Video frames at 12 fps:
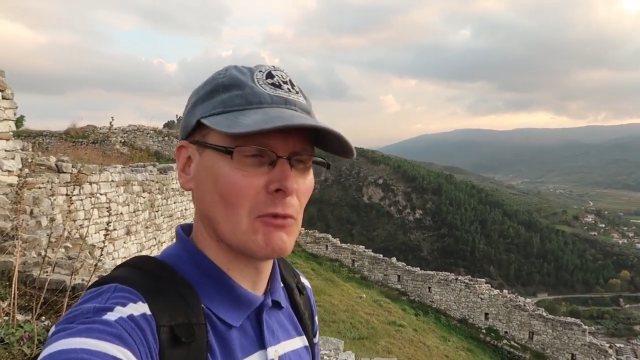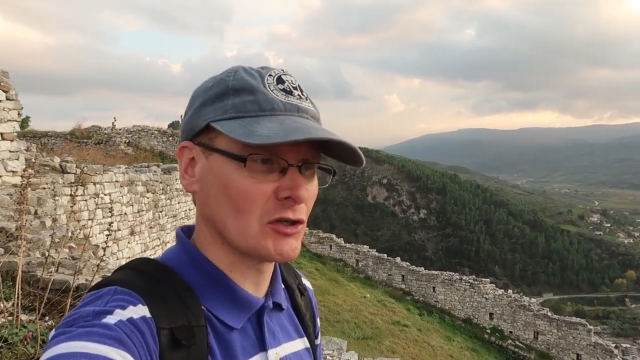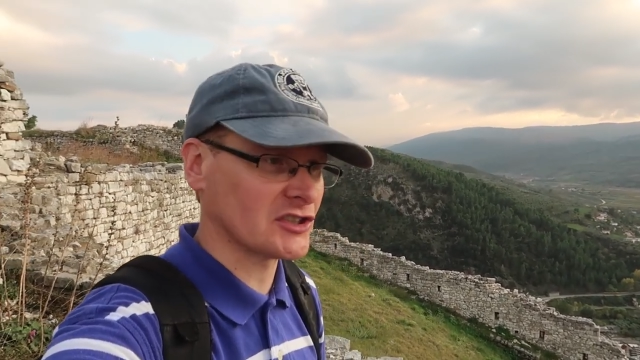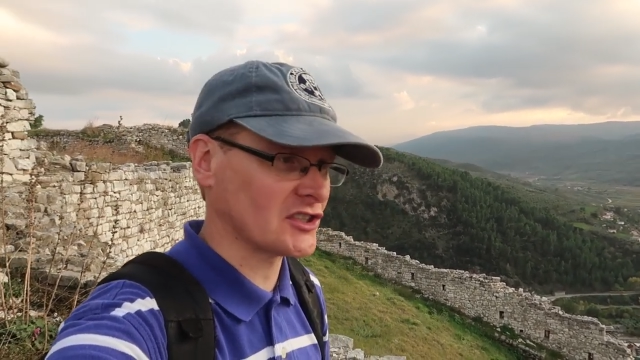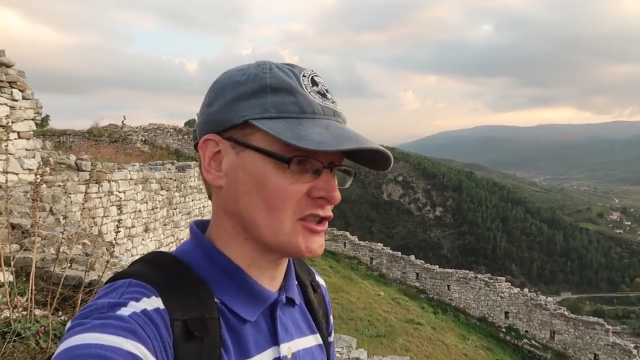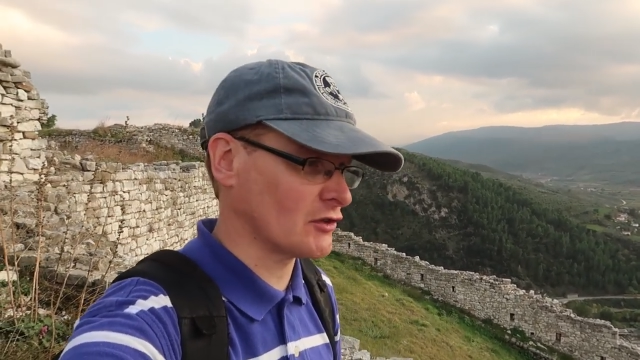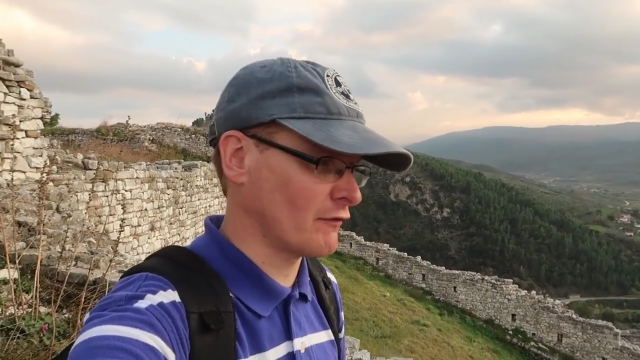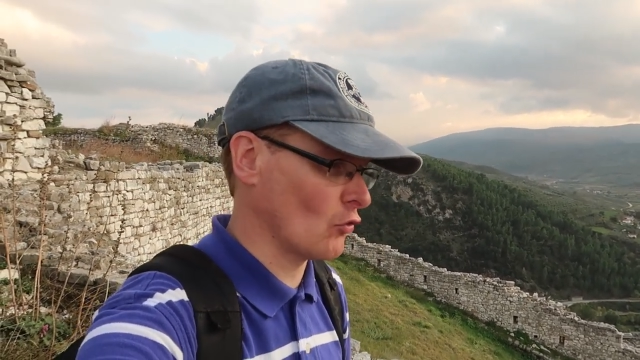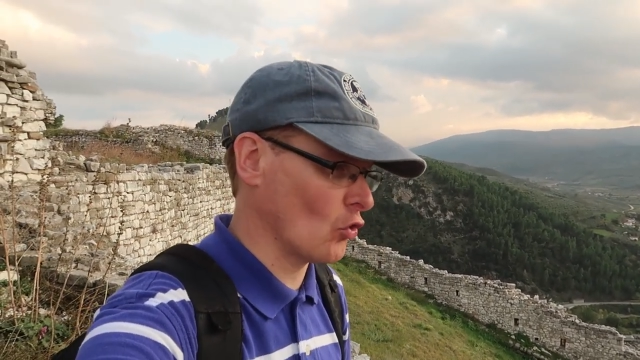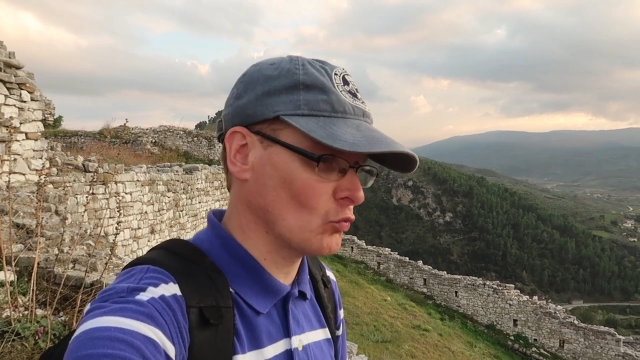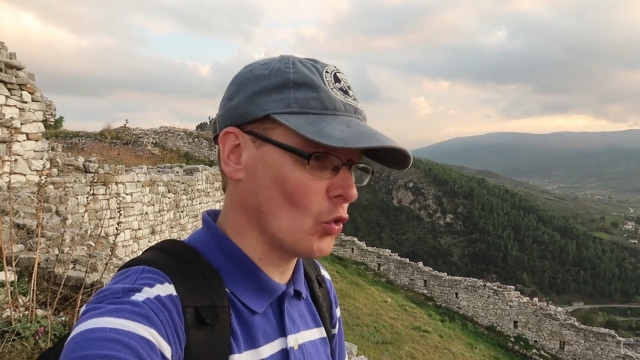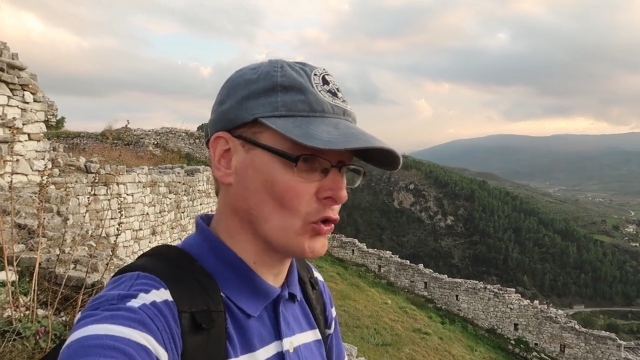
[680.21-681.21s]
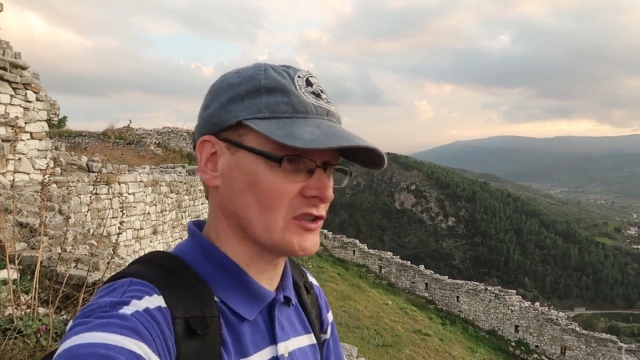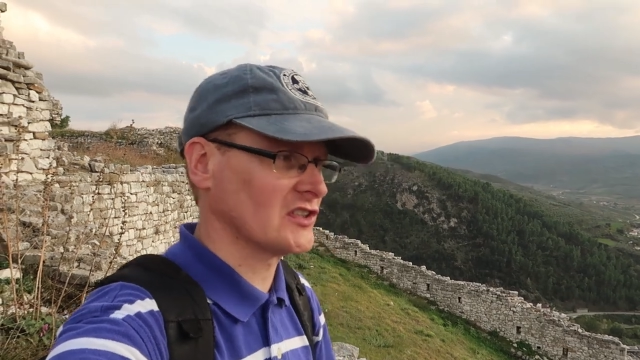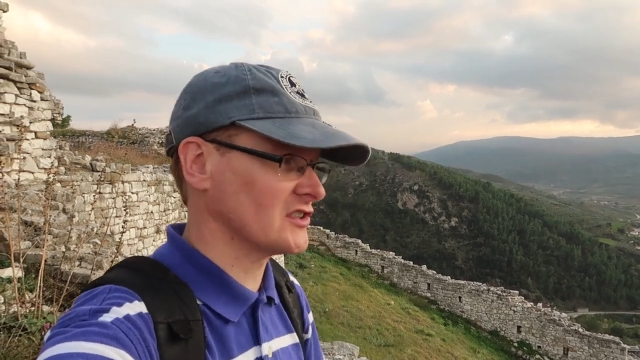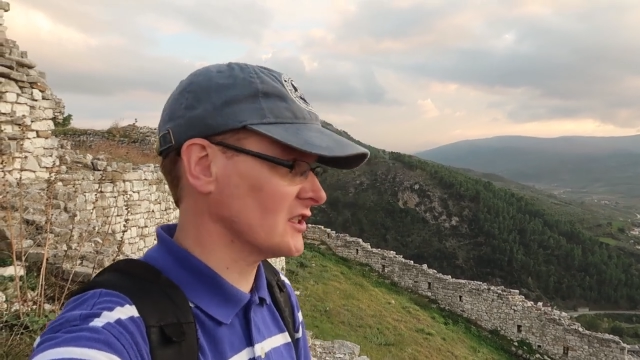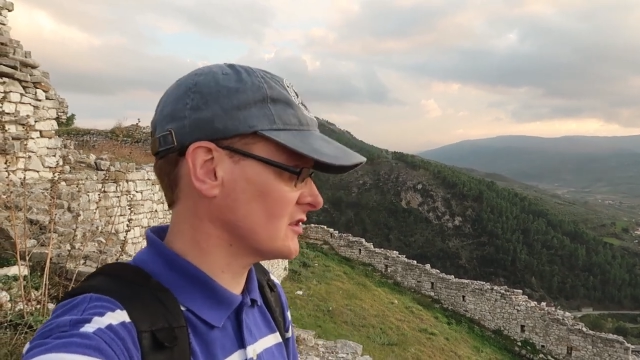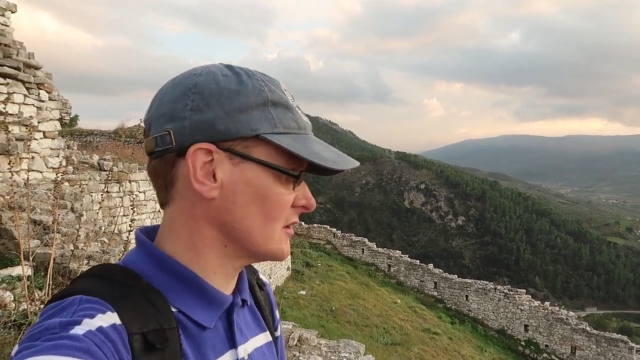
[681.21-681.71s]
mosques for water
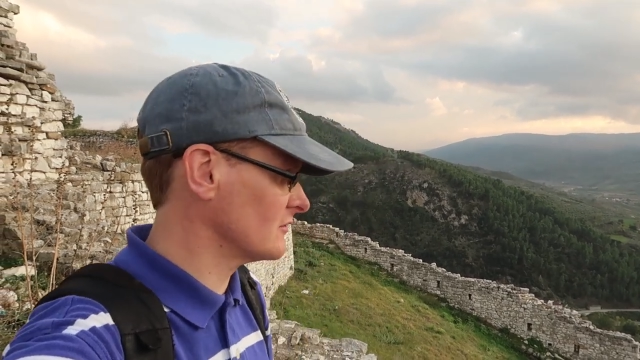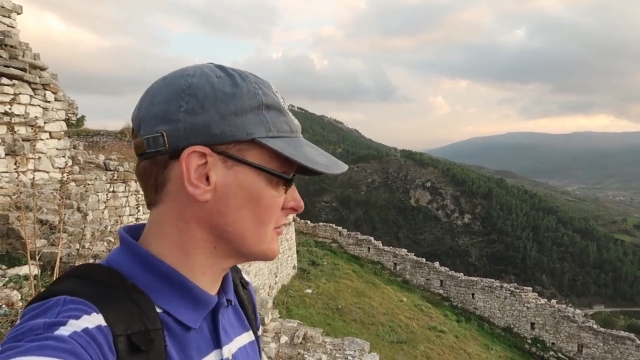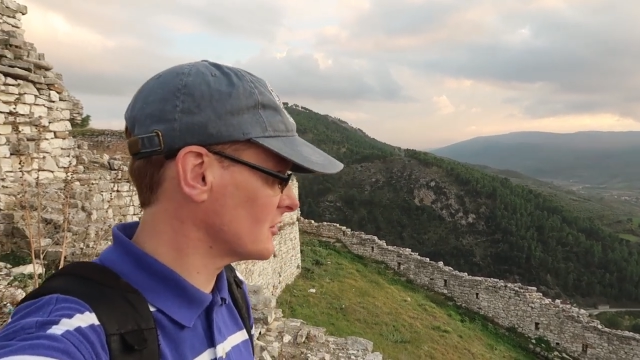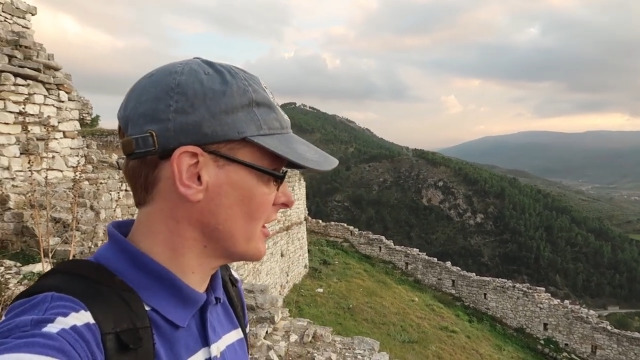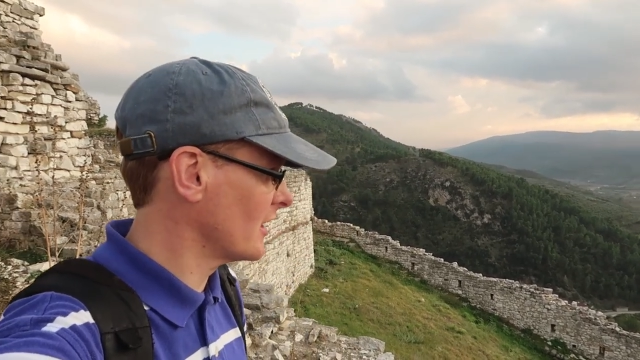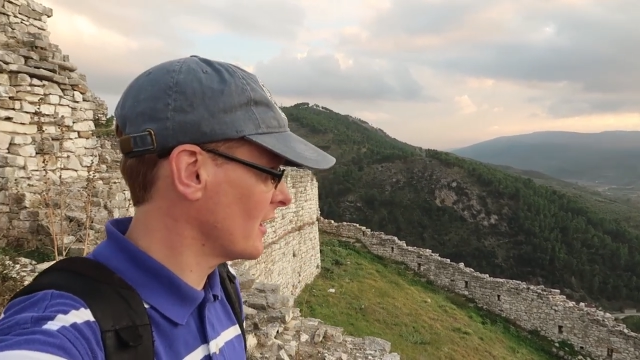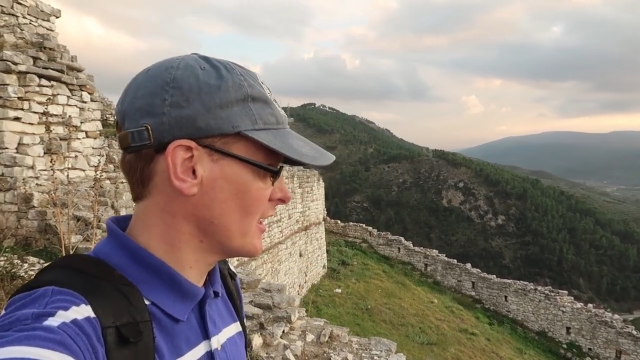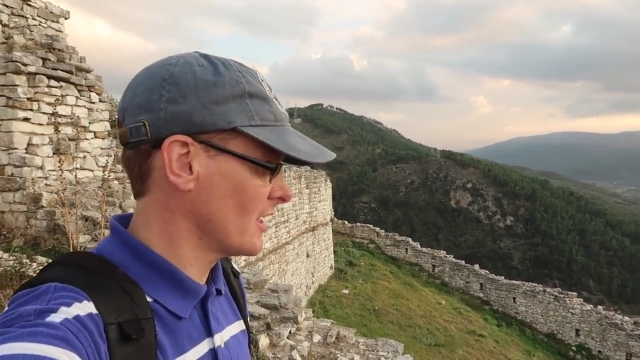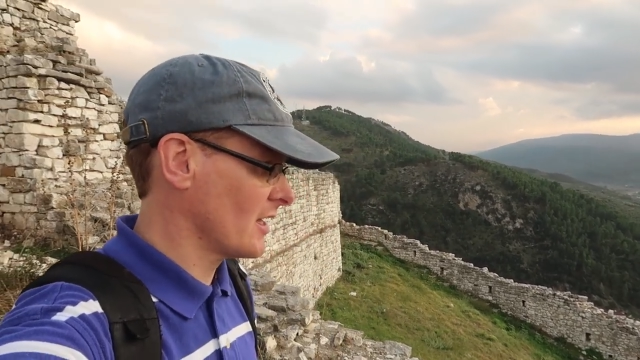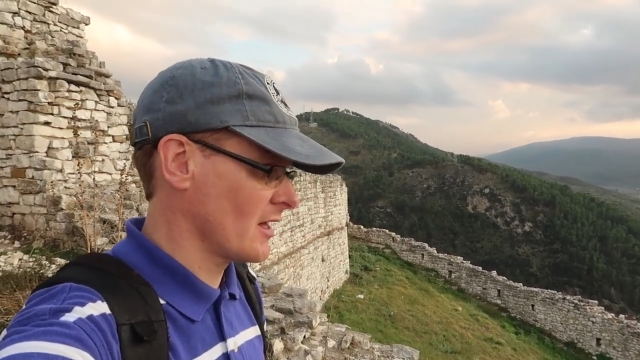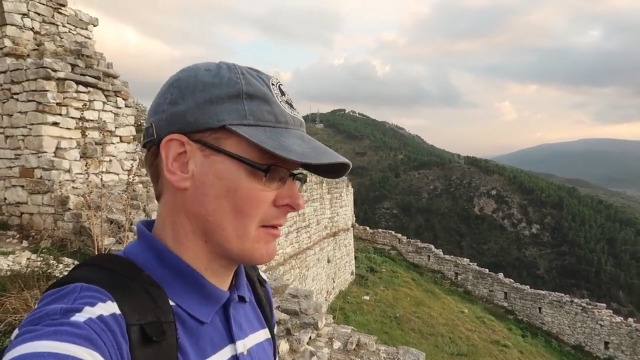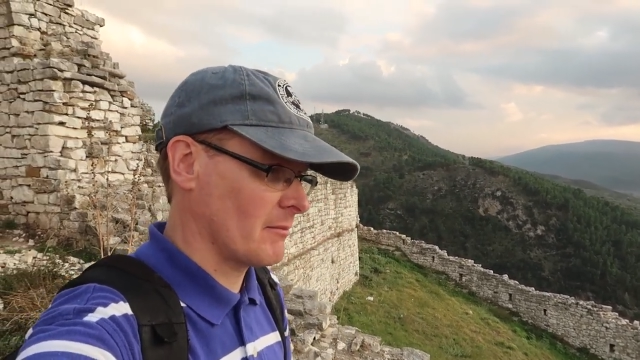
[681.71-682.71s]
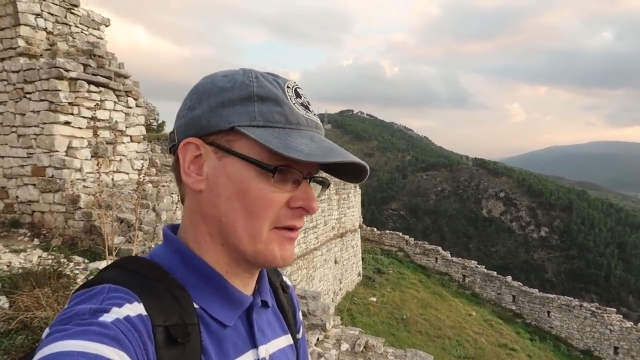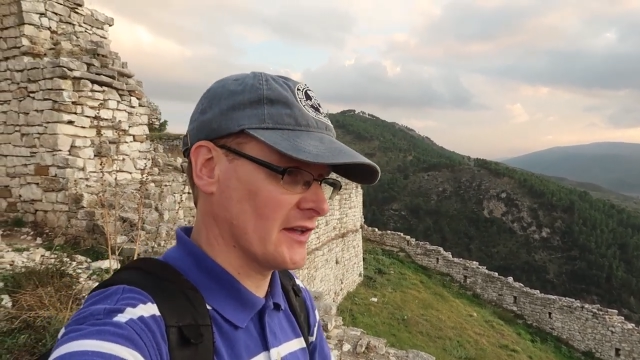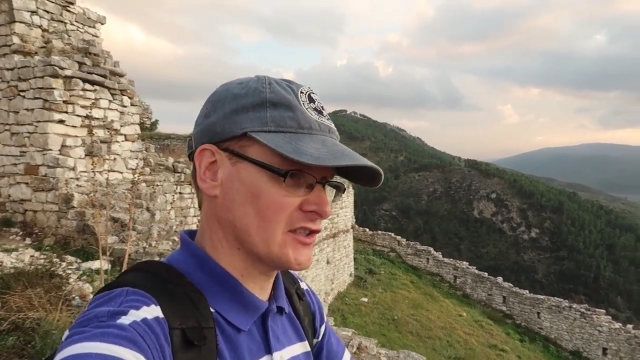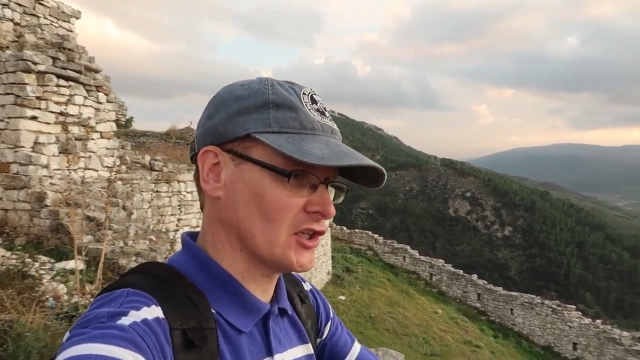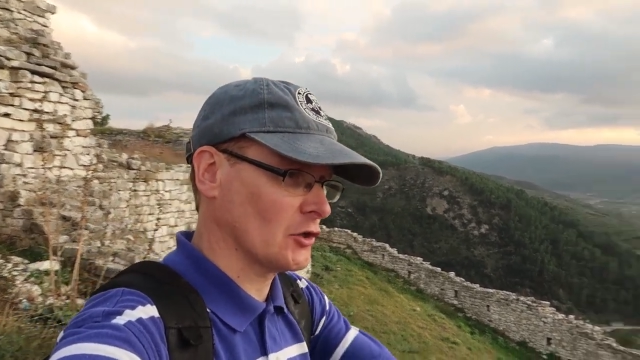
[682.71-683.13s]
cisterns, but there's